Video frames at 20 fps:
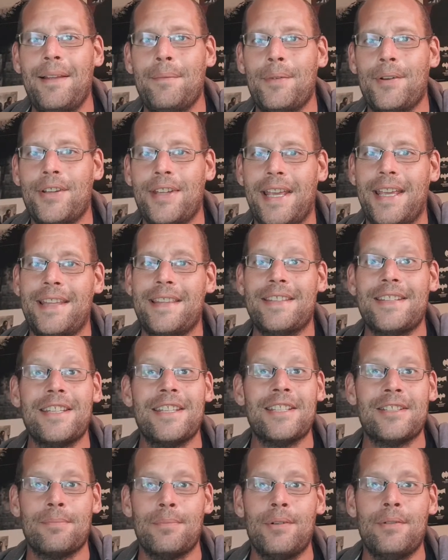element into
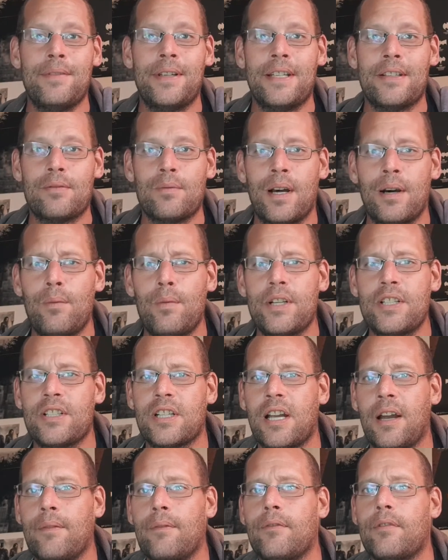this movie as well, which
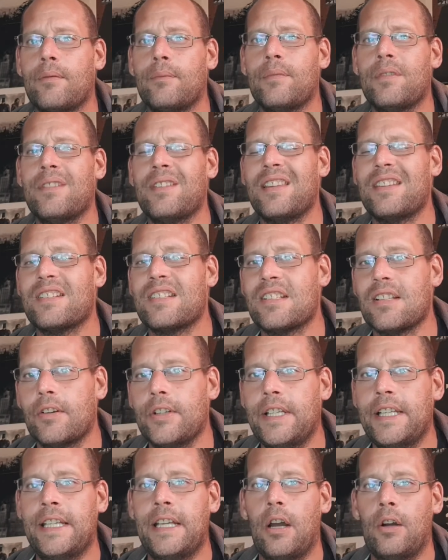come from
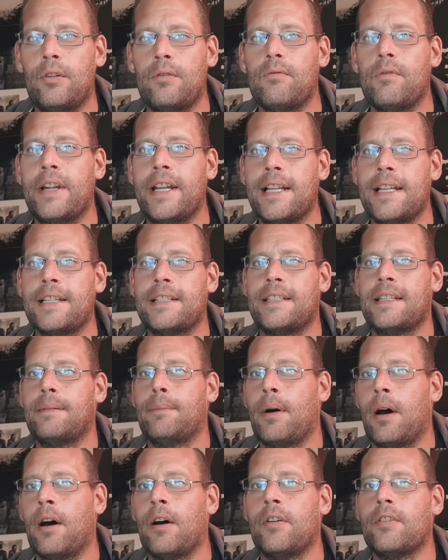slightly unrealistic
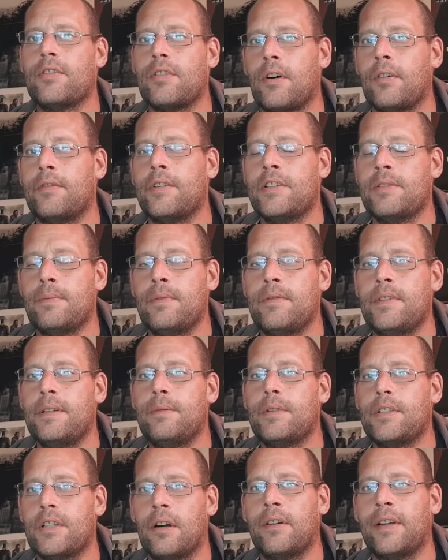parts of this movie,
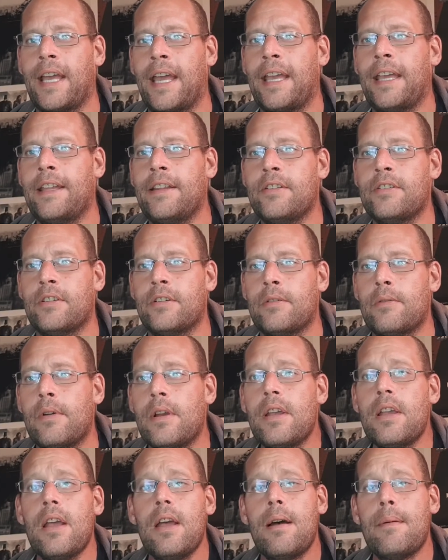which I'll get into.
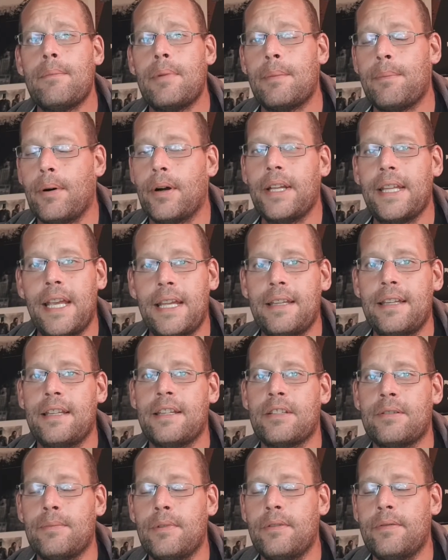But by the end of
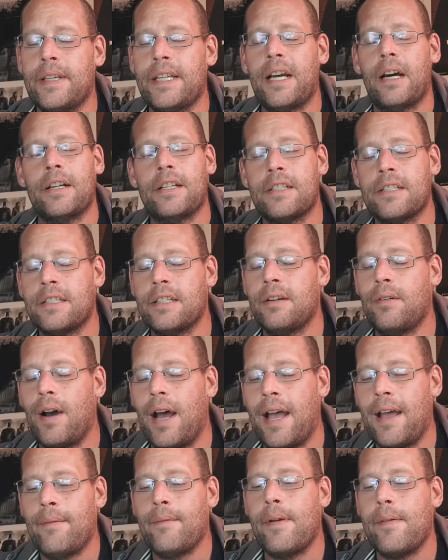this movie, I still
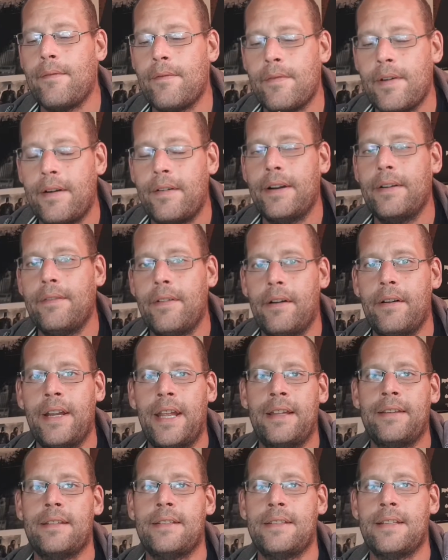am very, very
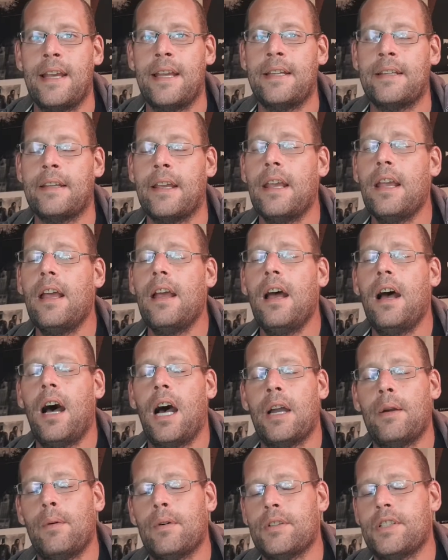entertained.
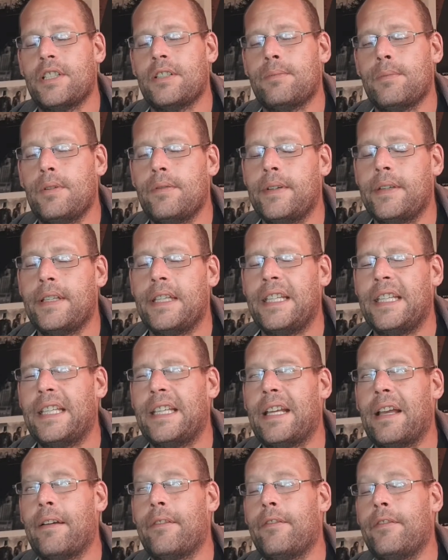I watched this
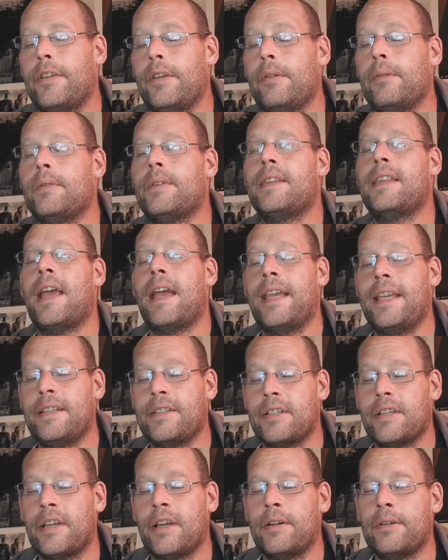movie a few
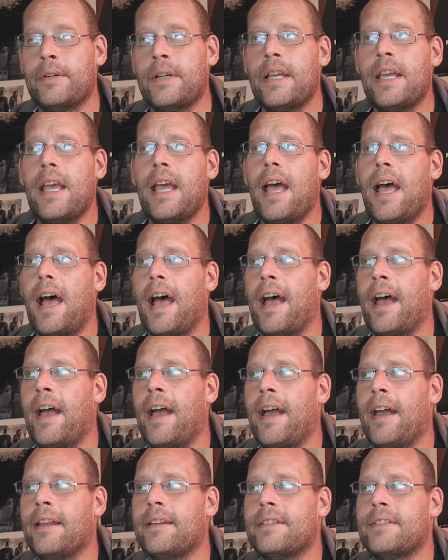days ago
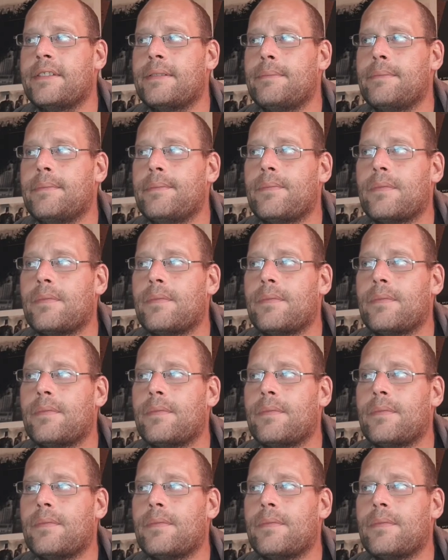and